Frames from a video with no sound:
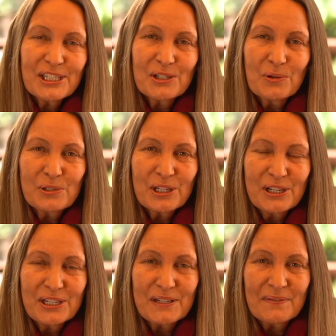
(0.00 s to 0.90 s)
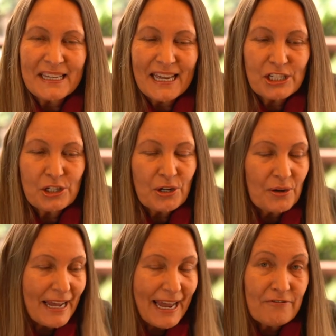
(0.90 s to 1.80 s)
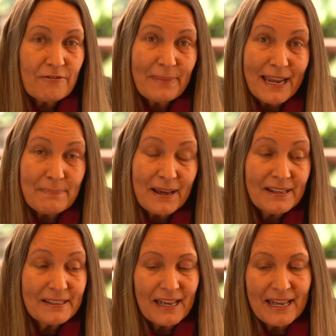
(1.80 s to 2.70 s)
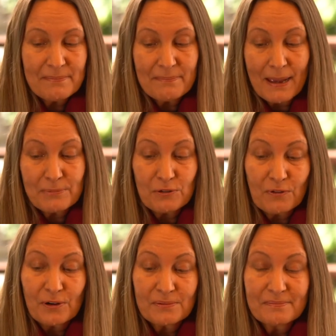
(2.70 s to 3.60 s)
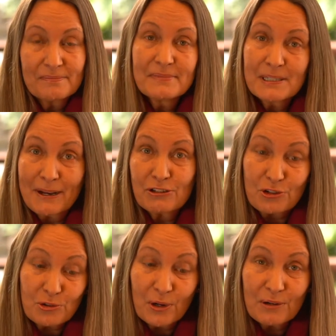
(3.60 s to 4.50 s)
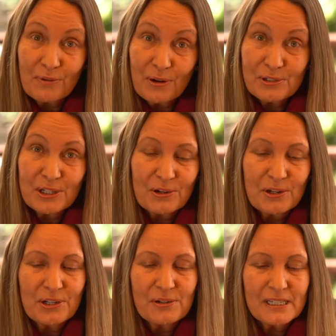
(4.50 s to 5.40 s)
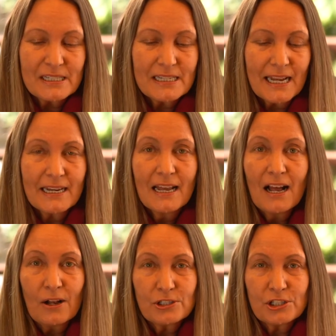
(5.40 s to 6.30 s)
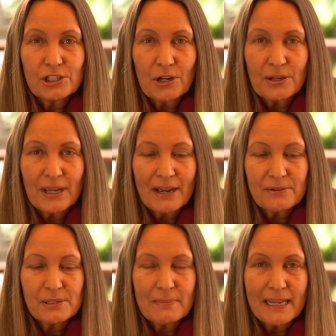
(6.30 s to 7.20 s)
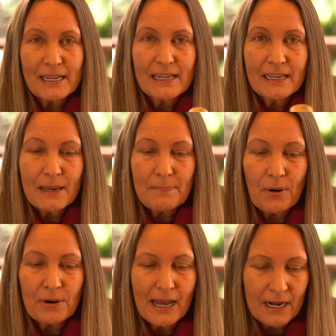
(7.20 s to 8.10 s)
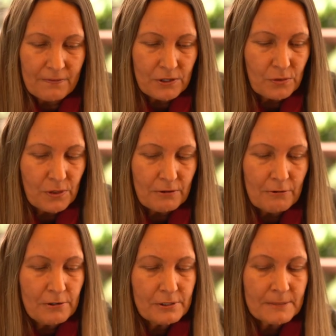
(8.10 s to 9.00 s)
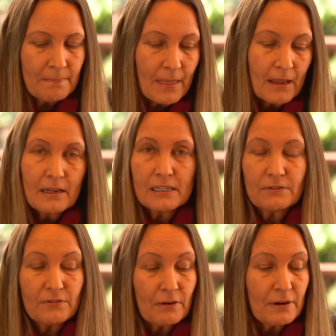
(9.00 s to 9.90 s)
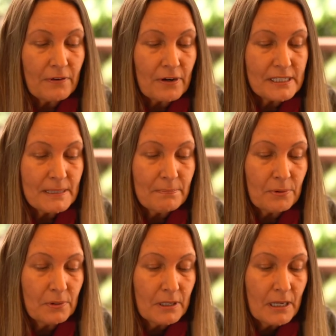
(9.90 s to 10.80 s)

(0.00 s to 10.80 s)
as an alternative, in case you don't have paper, perhaps you've got some extra toilet rolls that you can use instead, I'll just show you how to make a pot out of the toilet rolls. It's very, very simple.